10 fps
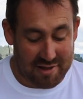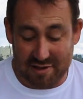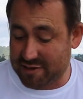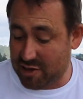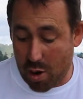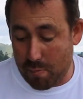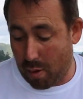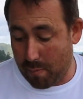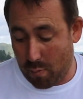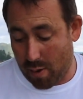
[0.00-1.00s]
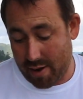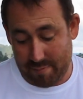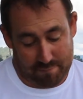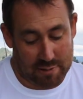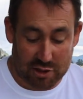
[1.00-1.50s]
There's no proper
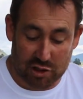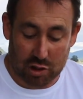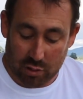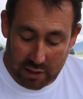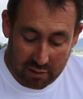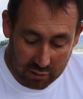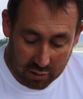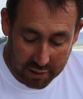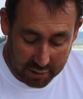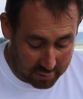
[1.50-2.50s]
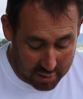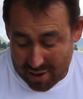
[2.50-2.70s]
way. You just do it how you like it.